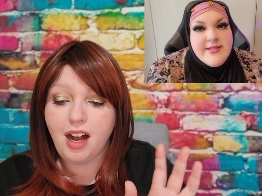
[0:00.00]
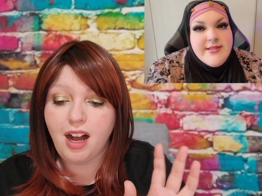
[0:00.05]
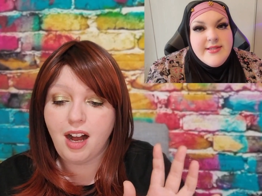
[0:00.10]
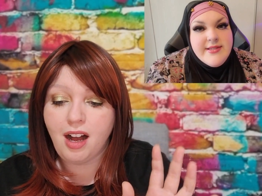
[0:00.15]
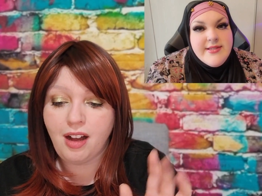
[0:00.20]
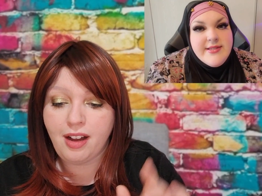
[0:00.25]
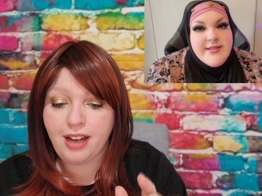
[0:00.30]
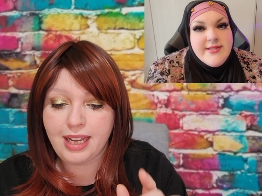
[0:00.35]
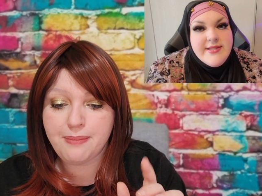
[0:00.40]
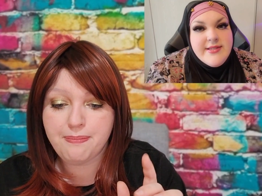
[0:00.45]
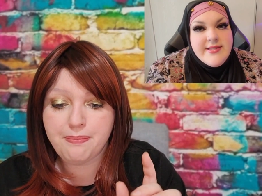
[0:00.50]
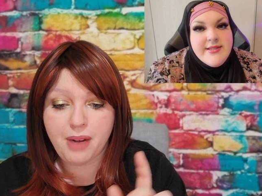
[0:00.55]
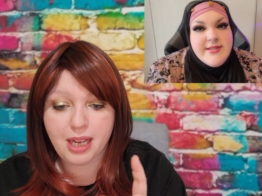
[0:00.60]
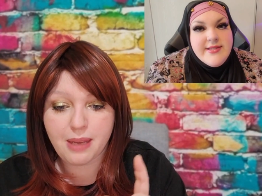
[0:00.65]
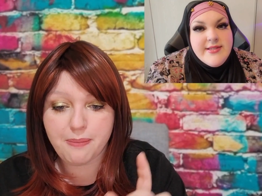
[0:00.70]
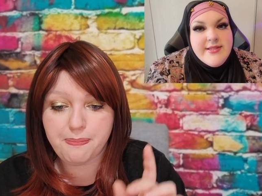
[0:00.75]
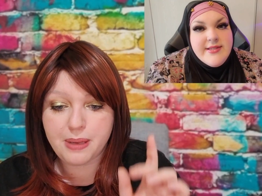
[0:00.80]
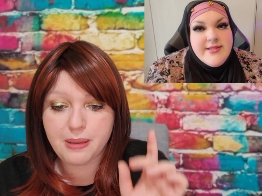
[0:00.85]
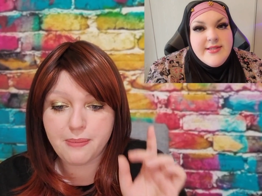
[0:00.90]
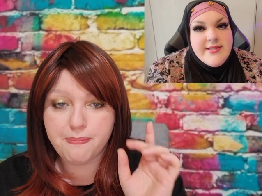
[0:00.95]
Speaker 1: I
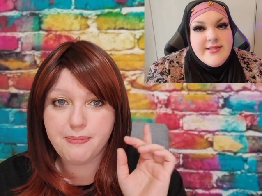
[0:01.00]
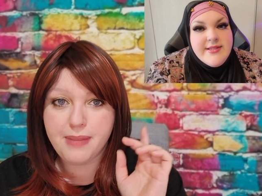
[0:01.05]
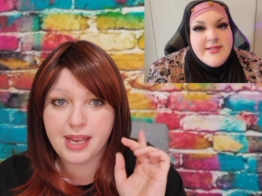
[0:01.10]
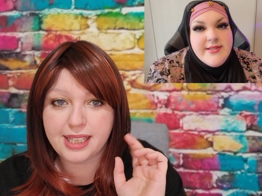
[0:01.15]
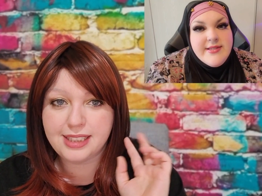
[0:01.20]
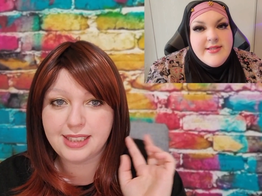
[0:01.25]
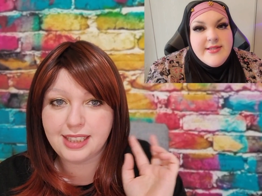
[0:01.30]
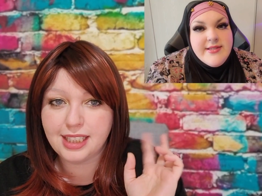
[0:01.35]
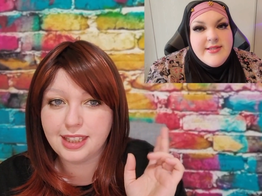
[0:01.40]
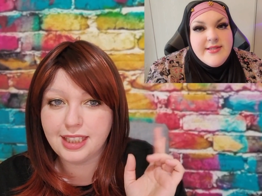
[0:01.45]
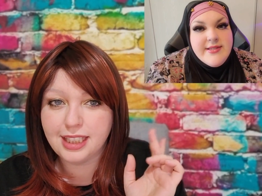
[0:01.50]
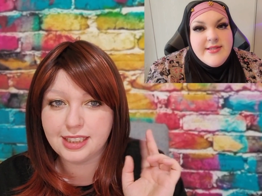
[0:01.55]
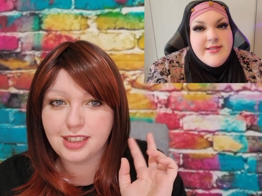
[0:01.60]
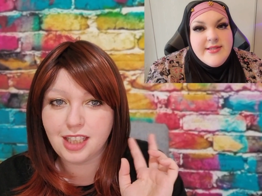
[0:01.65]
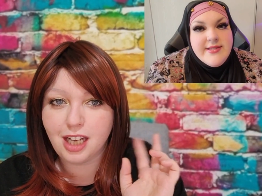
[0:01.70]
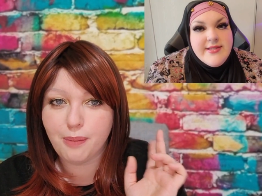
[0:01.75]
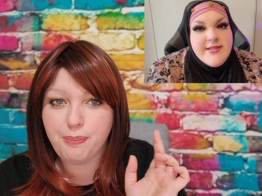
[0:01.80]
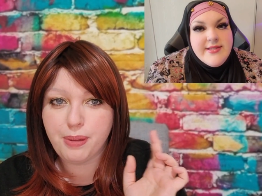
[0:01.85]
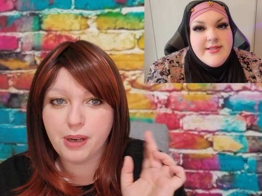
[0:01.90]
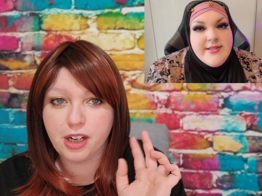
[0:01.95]
might be mixing
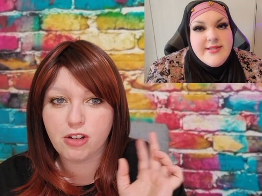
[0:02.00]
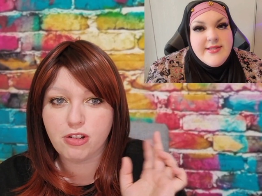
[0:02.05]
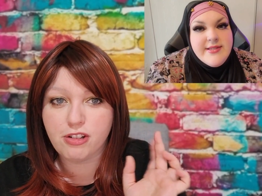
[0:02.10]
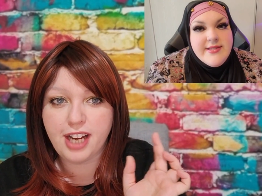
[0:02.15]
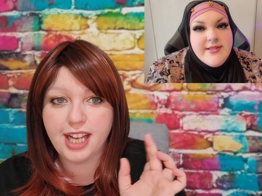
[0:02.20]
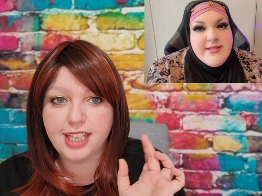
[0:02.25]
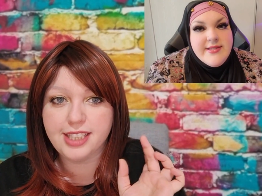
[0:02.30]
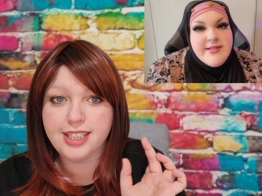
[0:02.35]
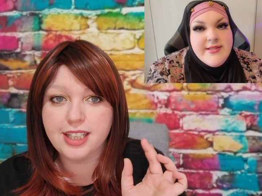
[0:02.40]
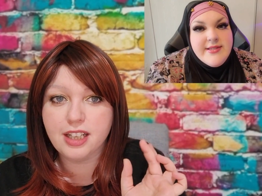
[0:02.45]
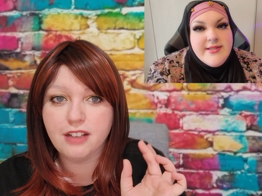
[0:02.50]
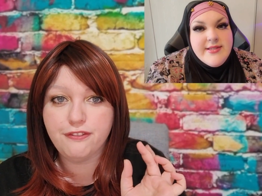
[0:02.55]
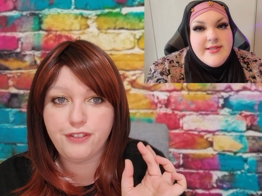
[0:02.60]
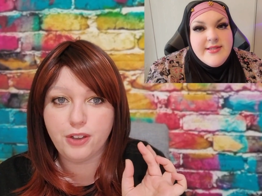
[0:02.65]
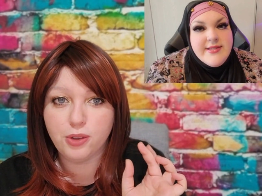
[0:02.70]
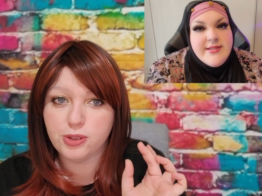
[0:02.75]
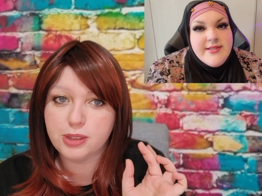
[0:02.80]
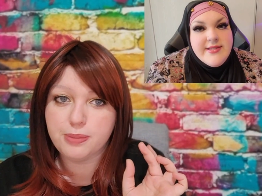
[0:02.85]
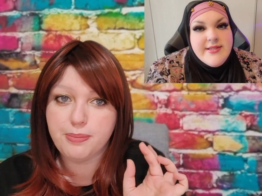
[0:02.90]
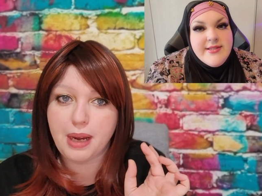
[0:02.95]
this up and creating a
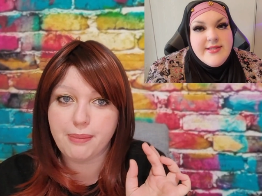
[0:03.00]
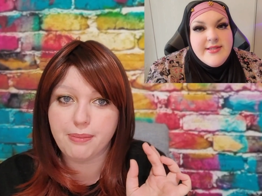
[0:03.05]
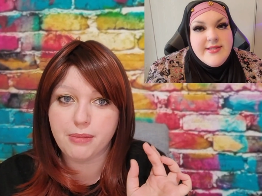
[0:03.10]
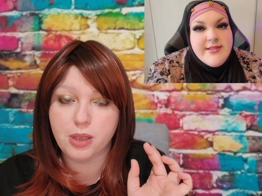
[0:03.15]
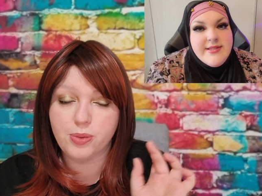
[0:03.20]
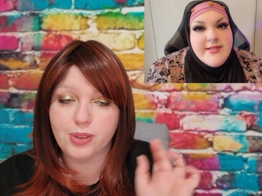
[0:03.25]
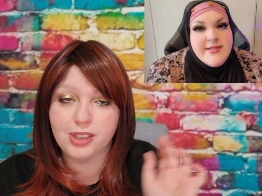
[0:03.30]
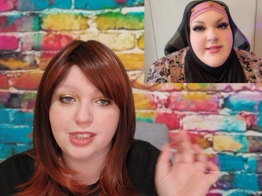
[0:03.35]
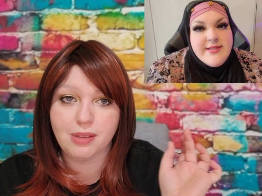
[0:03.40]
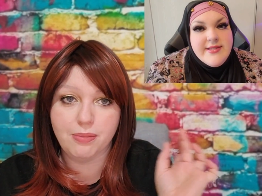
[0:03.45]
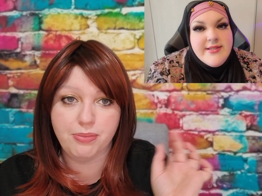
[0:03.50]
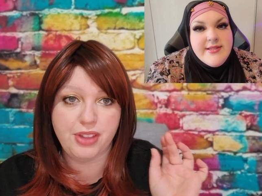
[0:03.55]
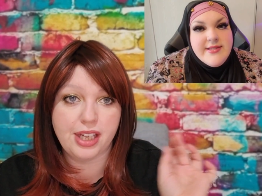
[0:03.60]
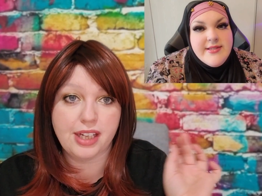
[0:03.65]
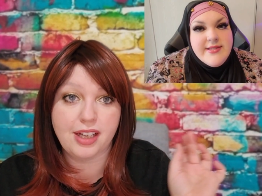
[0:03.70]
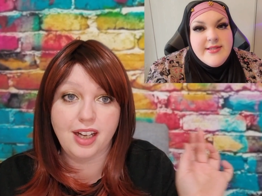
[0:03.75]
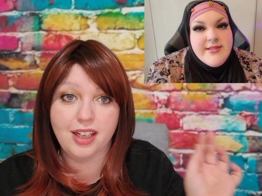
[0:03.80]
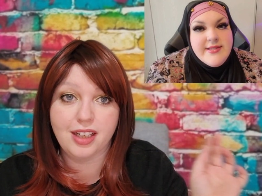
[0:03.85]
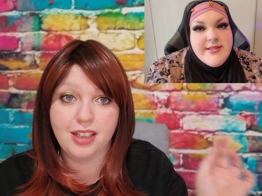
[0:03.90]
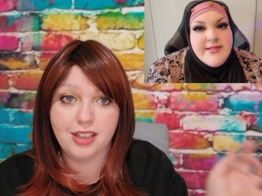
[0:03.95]
false memory with
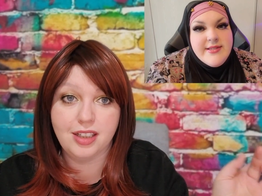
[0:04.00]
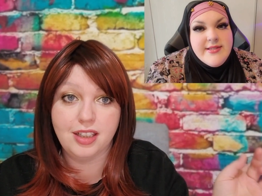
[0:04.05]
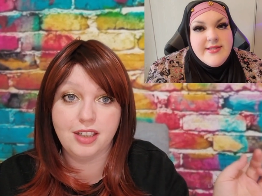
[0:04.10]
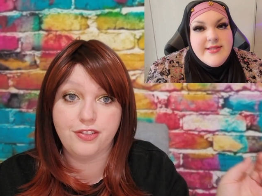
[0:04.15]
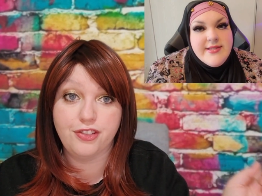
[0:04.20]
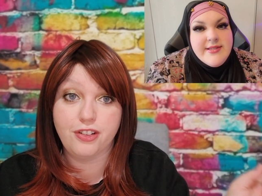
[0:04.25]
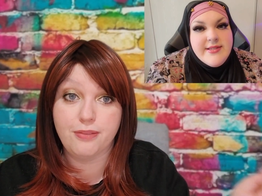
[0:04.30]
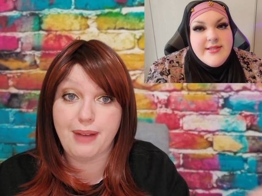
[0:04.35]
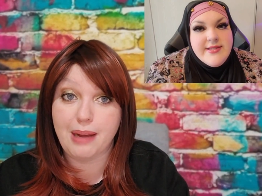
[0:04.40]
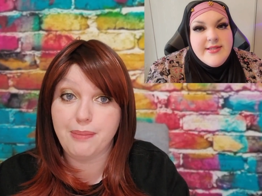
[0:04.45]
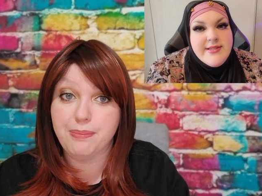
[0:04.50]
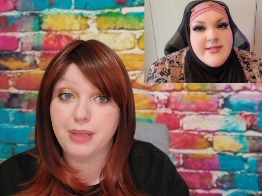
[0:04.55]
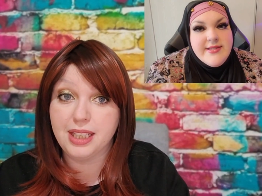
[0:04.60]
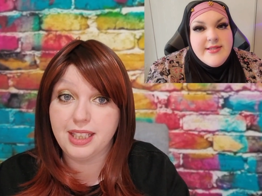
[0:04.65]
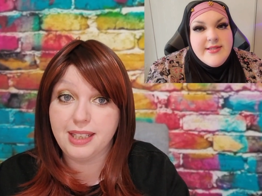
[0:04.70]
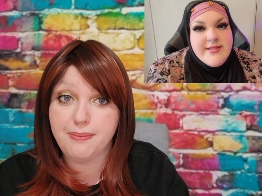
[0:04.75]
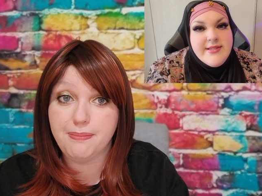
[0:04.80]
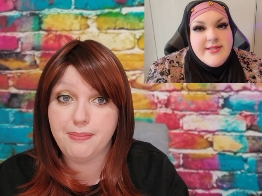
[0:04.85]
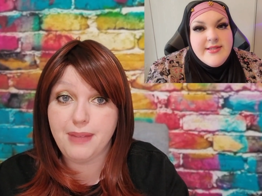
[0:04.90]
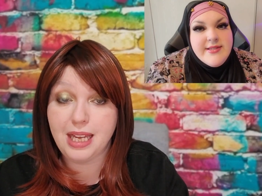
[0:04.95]
something I heard from Amberlynn,